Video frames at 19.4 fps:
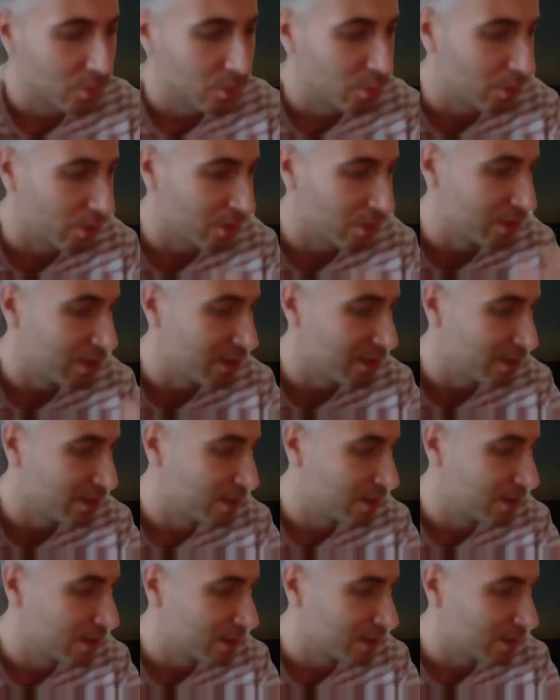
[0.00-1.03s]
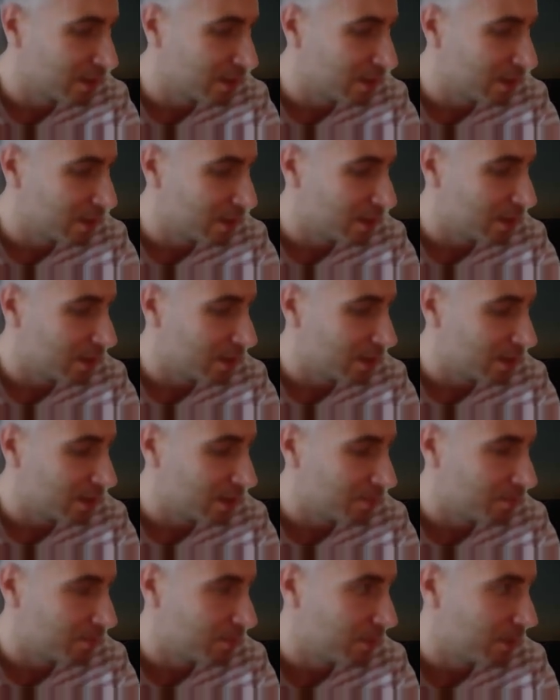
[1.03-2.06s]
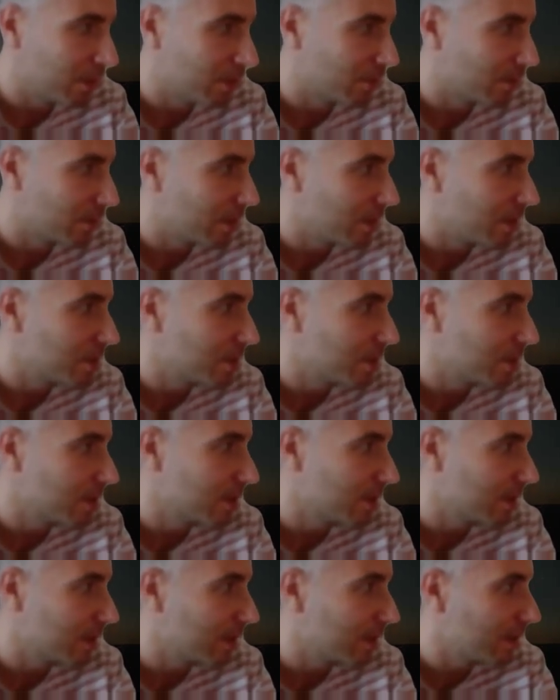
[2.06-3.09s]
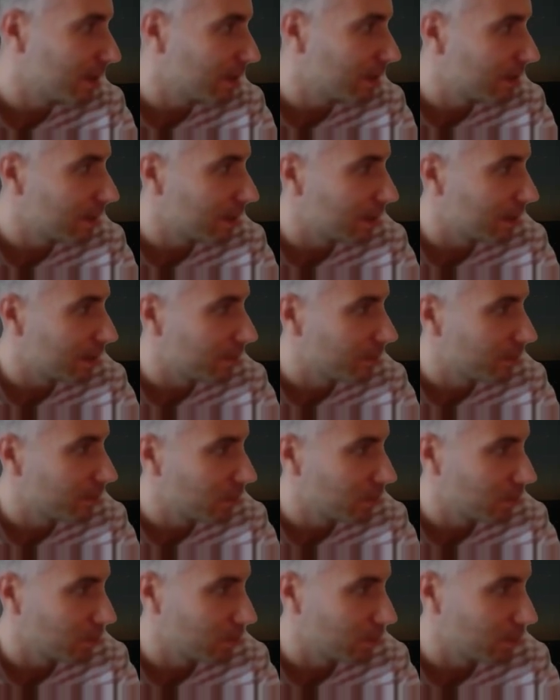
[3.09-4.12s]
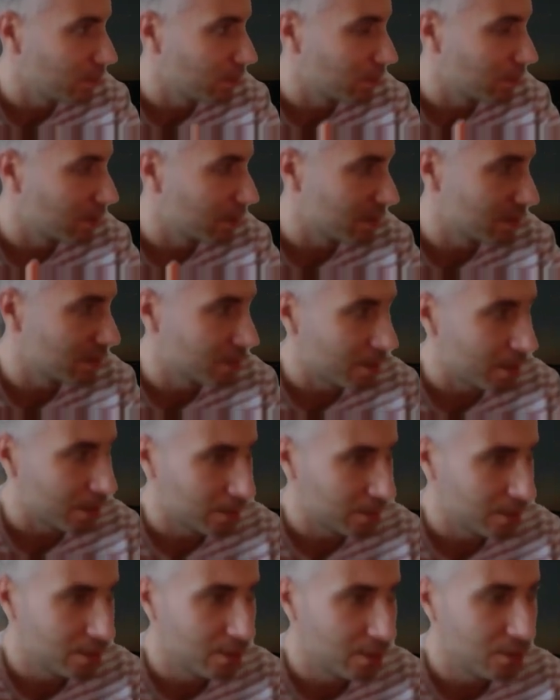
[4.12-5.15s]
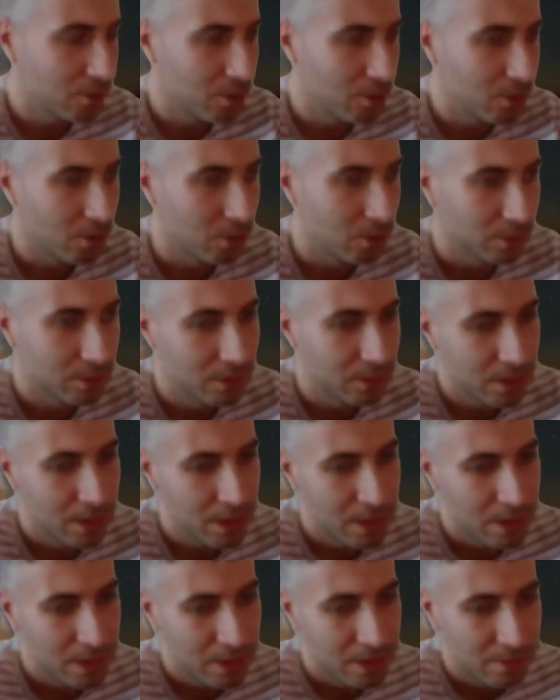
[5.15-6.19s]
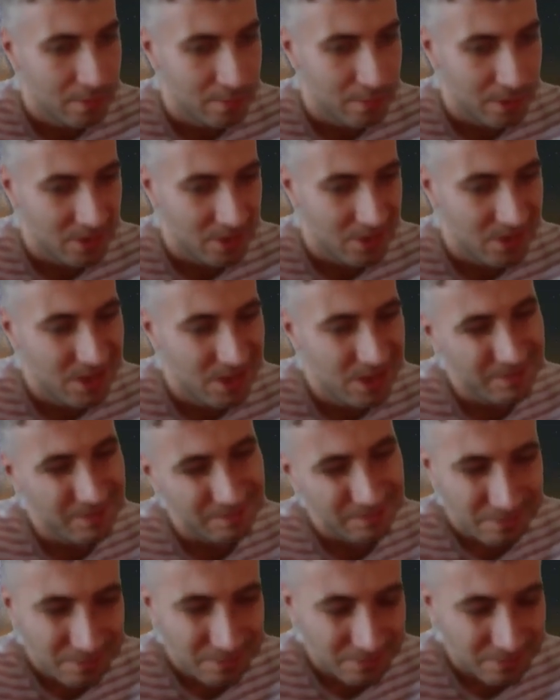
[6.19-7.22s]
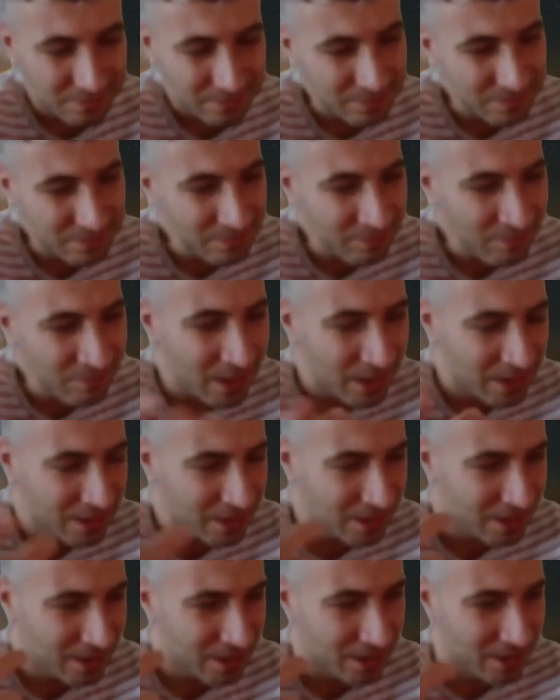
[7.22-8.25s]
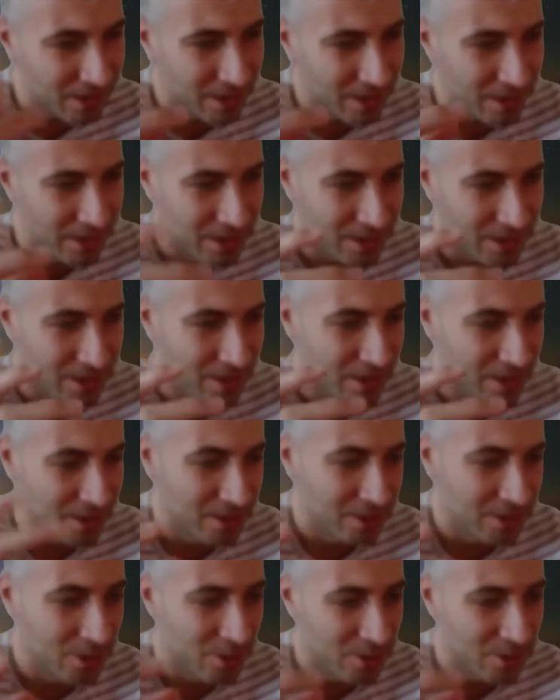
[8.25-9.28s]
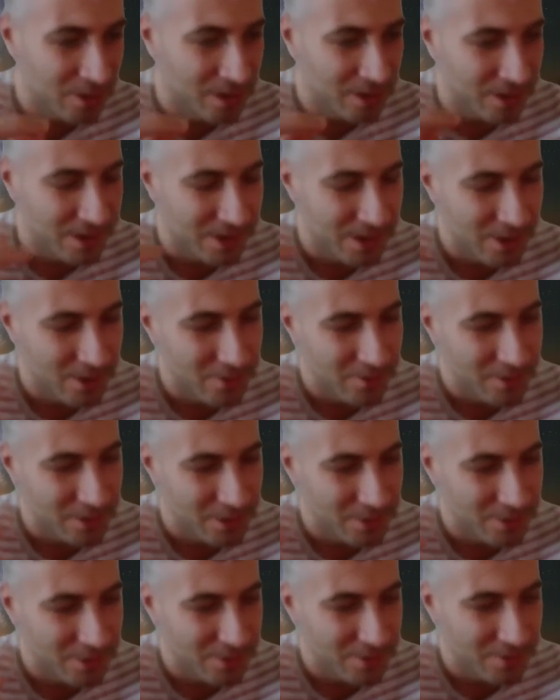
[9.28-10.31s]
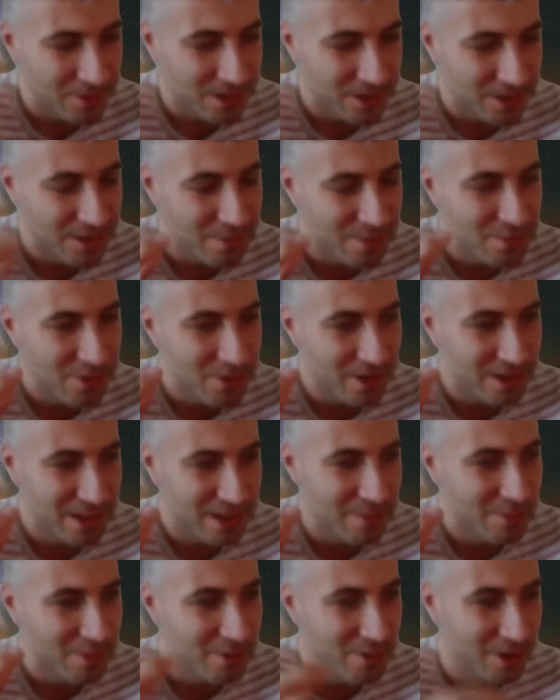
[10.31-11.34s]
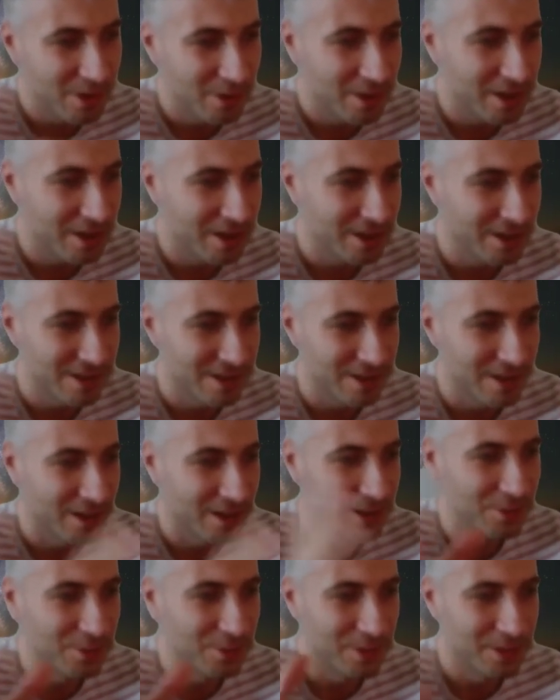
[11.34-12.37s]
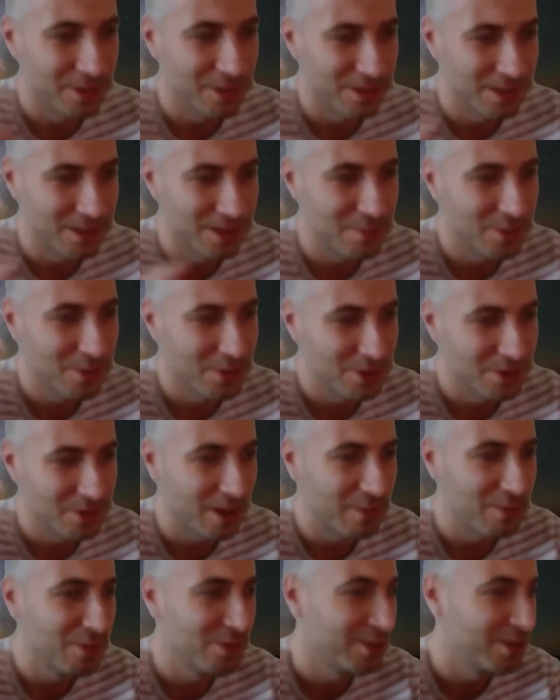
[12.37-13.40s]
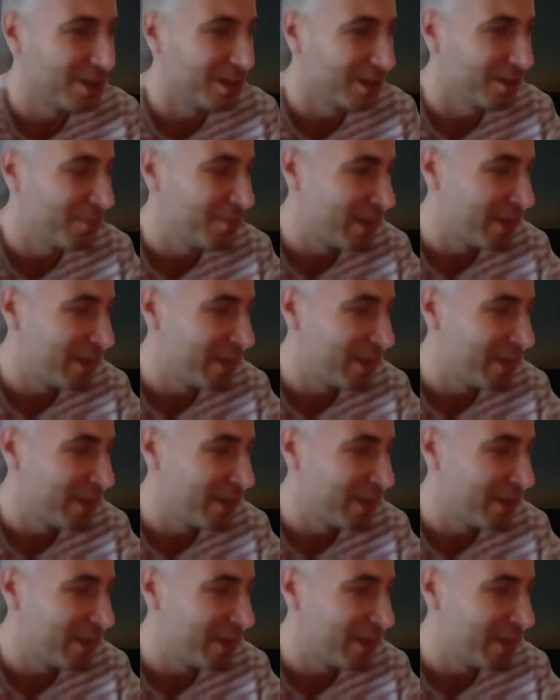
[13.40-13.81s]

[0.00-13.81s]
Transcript: process the annotations and to construct the new code. Because in the talk itself, it was a very simple example where you can construct it with a simple string builder.